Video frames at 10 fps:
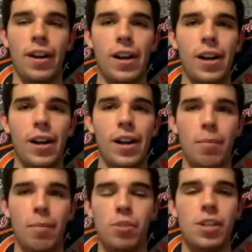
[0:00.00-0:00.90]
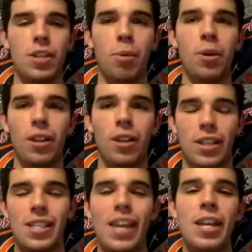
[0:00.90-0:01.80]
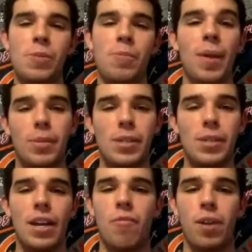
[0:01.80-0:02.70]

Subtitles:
I'm just going to pull, because it's probably going to be Steph,